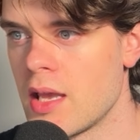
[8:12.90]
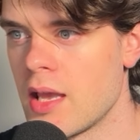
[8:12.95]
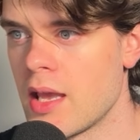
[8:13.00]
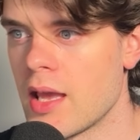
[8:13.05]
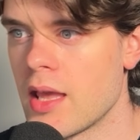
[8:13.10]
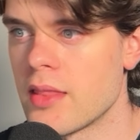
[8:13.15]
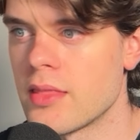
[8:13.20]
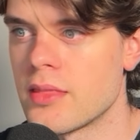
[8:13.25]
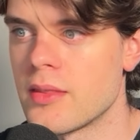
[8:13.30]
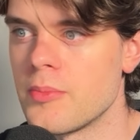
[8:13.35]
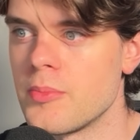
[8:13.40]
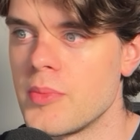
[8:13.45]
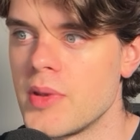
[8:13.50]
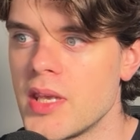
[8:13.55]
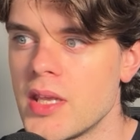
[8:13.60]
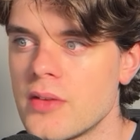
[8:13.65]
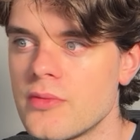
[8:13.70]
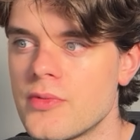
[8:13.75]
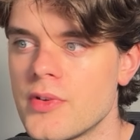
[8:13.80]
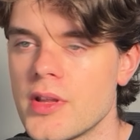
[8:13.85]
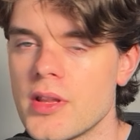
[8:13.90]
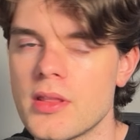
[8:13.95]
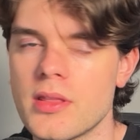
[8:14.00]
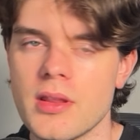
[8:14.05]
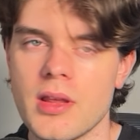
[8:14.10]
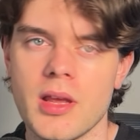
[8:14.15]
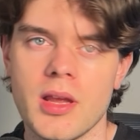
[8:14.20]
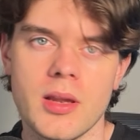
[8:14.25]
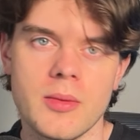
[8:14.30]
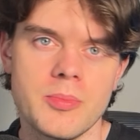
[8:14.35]
and the mean
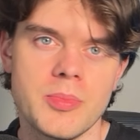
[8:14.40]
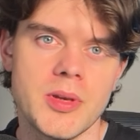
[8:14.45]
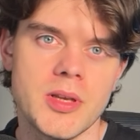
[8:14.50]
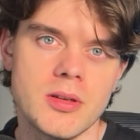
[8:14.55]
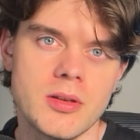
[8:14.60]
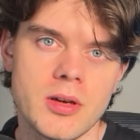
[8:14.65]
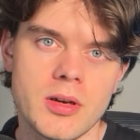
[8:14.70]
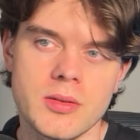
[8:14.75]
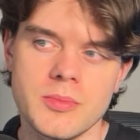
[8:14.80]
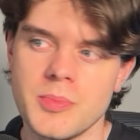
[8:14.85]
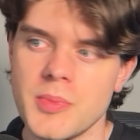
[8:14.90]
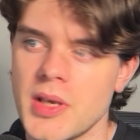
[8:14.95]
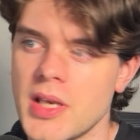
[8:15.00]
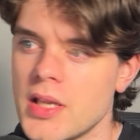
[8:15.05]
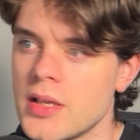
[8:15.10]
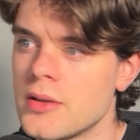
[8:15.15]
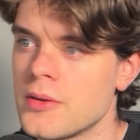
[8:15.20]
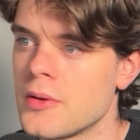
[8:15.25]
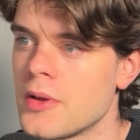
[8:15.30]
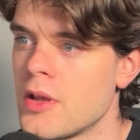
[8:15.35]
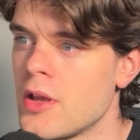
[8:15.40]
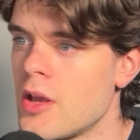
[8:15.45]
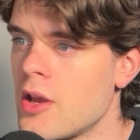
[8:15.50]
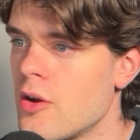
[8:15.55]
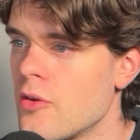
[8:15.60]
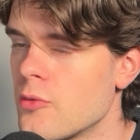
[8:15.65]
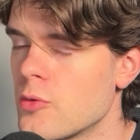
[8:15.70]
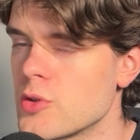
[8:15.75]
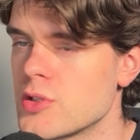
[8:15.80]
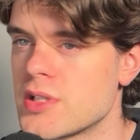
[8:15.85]
with np.mean.
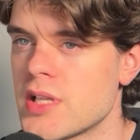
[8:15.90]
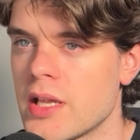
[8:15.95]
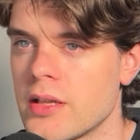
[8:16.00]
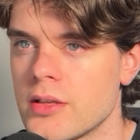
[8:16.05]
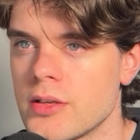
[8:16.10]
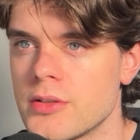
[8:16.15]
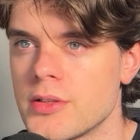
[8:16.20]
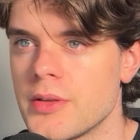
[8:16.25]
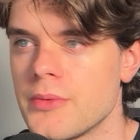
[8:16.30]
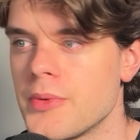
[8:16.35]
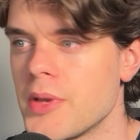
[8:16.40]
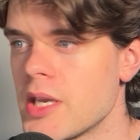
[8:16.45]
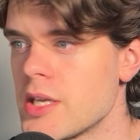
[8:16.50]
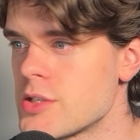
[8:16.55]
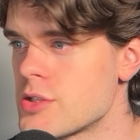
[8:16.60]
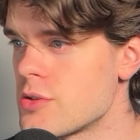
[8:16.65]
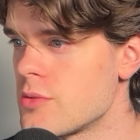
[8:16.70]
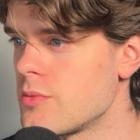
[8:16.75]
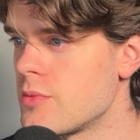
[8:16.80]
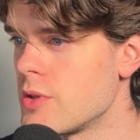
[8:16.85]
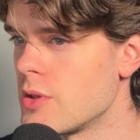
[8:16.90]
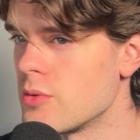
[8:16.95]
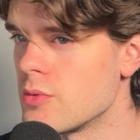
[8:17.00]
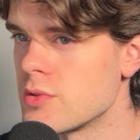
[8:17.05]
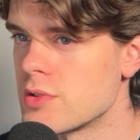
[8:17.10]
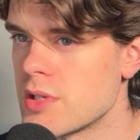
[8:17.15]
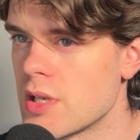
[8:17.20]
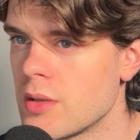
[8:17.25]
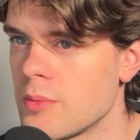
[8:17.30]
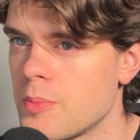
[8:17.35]
For standard deviation, we
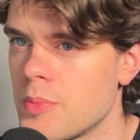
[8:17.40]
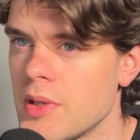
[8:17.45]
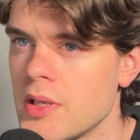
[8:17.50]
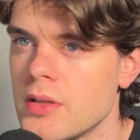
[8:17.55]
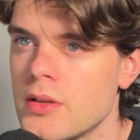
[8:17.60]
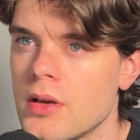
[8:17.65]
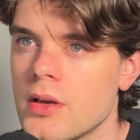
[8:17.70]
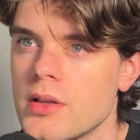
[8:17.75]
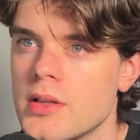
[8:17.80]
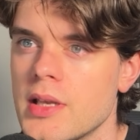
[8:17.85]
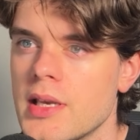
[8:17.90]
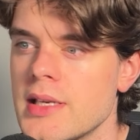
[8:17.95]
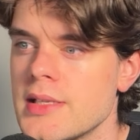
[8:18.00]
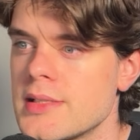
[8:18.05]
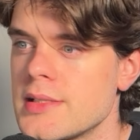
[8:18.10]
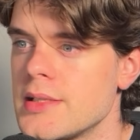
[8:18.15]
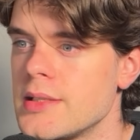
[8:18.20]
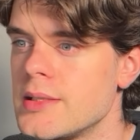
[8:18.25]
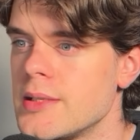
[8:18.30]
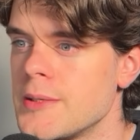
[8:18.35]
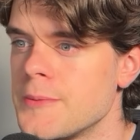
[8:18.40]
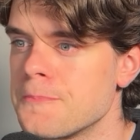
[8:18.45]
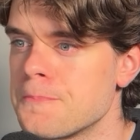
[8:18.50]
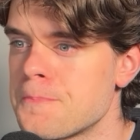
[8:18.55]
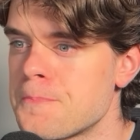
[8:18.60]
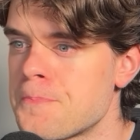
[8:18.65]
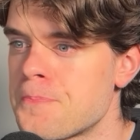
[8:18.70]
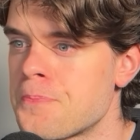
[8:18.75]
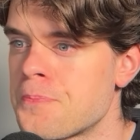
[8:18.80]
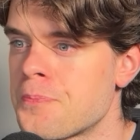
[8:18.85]
use np.std.
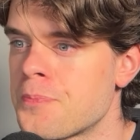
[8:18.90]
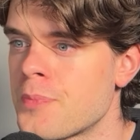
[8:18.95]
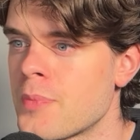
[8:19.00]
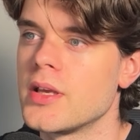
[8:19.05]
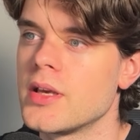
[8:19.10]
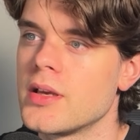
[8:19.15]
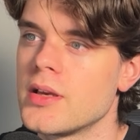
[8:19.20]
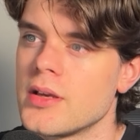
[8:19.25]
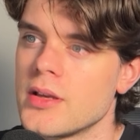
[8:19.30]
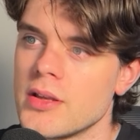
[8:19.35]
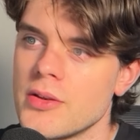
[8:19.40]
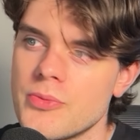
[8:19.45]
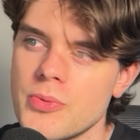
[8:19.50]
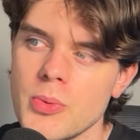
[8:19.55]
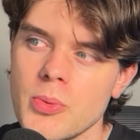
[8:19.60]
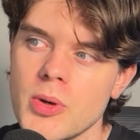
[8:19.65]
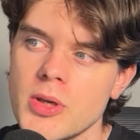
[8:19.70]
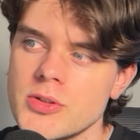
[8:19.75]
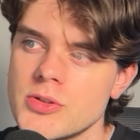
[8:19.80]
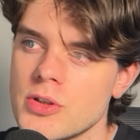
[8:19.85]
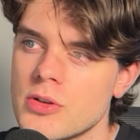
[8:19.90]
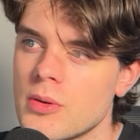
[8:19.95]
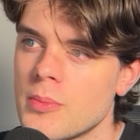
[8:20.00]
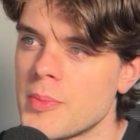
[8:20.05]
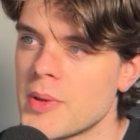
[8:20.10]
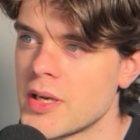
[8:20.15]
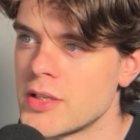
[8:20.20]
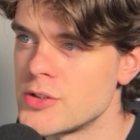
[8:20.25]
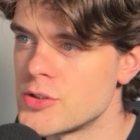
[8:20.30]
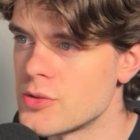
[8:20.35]
If we want to
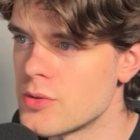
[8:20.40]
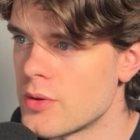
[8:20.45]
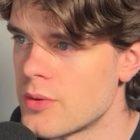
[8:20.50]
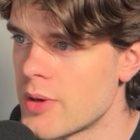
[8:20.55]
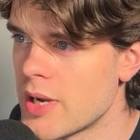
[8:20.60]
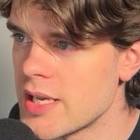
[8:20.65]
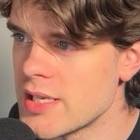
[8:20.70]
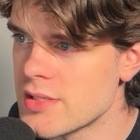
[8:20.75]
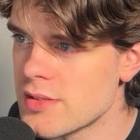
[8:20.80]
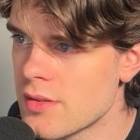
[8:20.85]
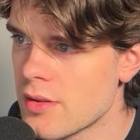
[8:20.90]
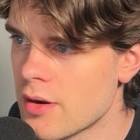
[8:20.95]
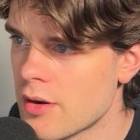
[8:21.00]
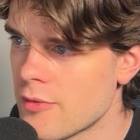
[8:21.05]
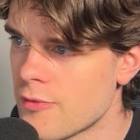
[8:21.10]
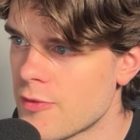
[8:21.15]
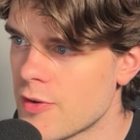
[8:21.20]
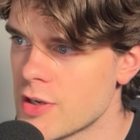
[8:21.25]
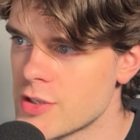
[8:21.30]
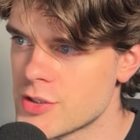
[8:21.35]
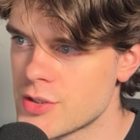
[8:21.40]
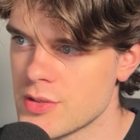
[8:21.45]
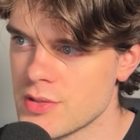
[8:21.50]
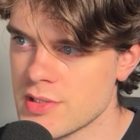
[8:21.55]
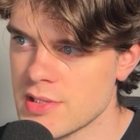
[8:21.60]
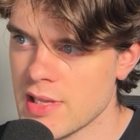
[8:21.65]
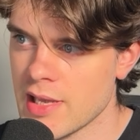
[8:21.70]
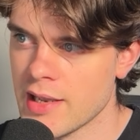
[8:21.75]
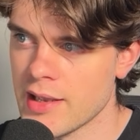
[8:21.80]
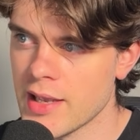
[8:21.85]
combine two arrays, there are
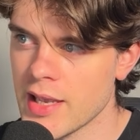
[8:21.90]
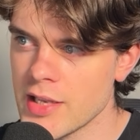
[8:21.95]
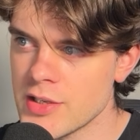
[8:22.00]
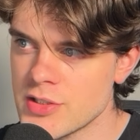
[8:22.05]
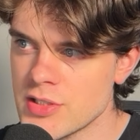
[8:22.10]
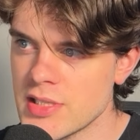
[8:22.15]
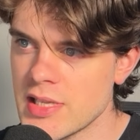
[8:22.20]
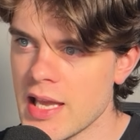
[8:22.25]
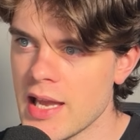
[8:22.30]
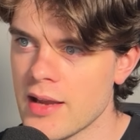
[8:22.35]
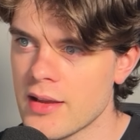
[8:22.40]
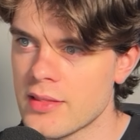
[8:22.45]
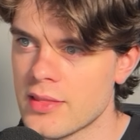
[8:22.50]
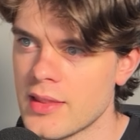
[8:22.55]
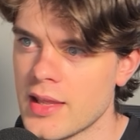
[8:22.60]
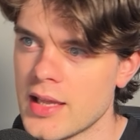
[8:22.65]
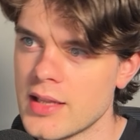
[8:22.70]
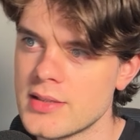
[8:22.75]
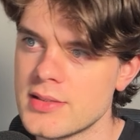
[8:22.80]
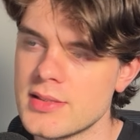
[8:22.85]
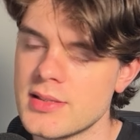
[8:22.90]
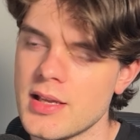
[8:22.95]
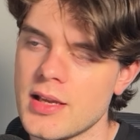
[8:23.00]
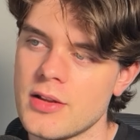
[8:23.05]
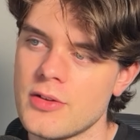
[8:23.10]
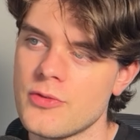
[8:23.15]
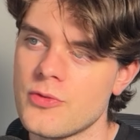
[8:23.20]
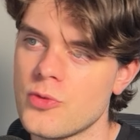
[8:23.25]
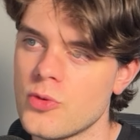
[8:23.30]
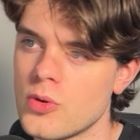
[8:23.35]
functions like hstack that
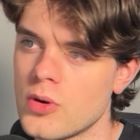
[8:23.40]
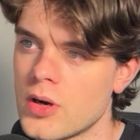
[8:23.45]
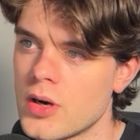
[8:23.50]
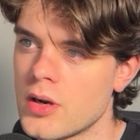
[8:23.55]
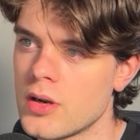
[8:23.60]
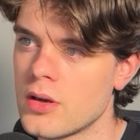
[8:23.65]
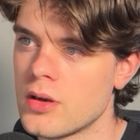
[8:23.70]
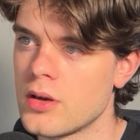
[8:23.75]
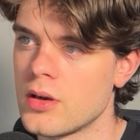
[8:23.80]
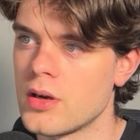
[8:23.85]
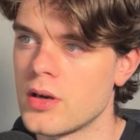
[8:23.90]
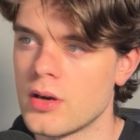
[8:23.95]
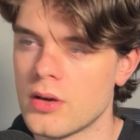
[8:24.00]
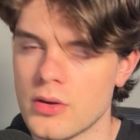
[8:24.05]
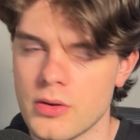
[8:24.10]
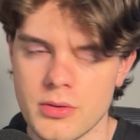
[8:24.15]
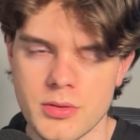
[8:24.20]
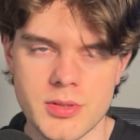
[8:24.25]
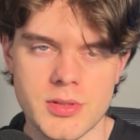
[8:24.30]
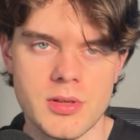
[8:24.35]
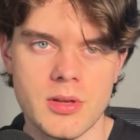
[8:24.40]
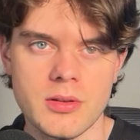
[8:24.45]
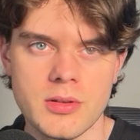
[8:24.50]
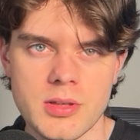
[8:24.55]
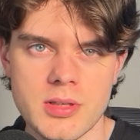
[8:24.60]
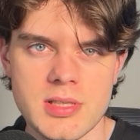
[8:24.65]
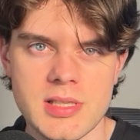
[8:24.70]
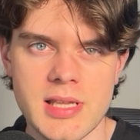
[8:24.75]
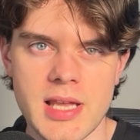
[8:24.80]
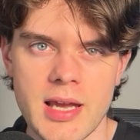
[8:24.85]
stand for a
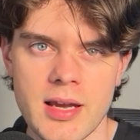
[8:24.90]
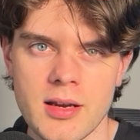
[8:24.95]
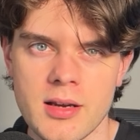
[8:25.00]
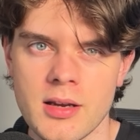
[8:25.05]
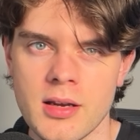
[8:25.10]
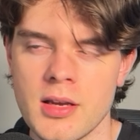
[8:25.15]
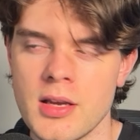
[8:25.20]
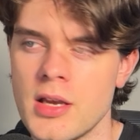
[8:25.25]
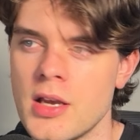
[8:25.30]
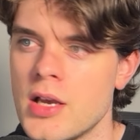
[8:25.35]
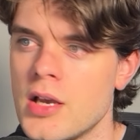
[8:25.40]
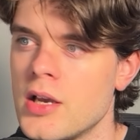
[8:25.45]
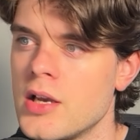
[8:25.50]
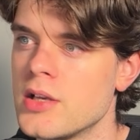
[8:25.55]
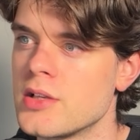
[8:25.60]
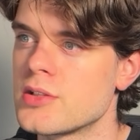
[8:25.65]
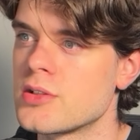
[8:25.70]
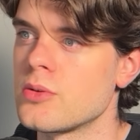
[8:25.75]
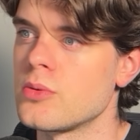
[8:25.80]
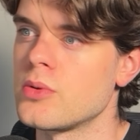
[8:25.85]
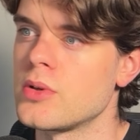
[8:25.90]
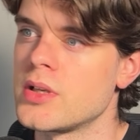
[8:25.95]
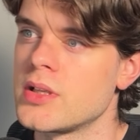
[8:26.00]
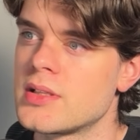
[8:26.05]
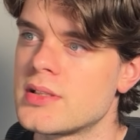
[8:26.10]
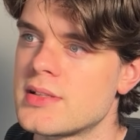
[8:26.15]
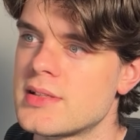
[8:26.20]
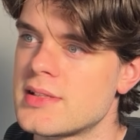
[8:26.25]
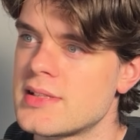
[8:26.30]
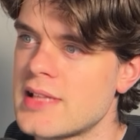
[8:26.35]
horizontal stack. So
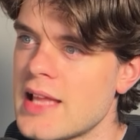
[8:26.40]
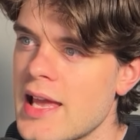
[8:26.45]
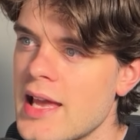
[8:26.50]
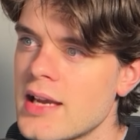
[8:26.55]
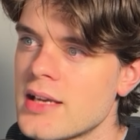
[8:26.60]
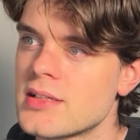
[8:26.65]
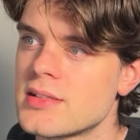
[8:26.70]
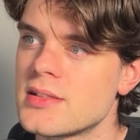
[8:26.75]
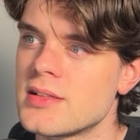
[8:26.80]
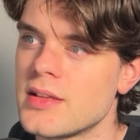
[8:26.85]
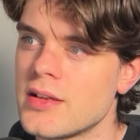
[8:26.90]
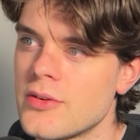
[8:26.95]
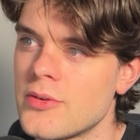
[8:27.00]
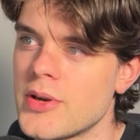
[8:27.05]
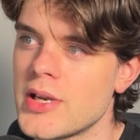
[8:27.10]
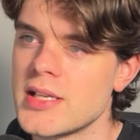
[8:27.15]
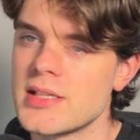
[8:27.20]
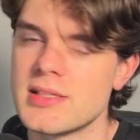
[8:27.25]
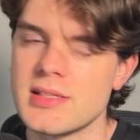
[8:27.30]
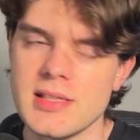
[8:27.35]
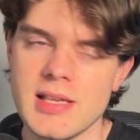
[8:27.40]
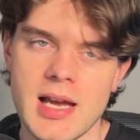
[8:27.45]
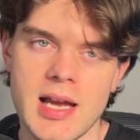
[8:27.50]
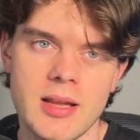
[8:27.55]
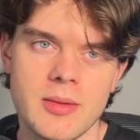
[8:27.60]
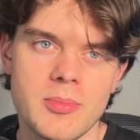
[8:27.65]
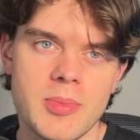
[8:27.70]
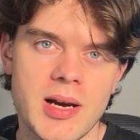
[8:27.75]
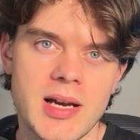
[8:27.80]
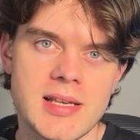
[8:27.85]
it stacks the arrays
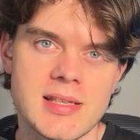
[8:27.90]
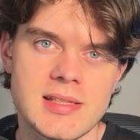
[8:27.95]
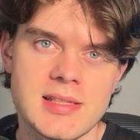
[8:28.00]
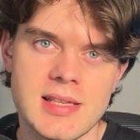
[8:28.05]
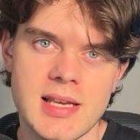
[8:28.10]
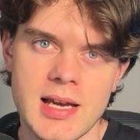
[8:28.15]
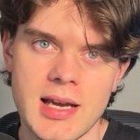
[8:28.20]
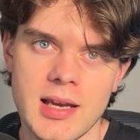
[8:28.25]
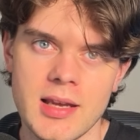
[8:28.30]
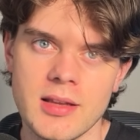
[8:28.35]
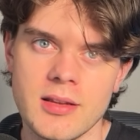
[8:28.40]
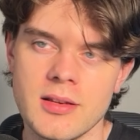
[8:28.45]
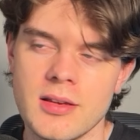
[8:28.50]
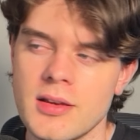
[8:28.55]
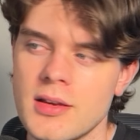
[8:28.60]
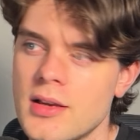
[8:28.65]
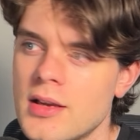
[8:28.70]
side by side.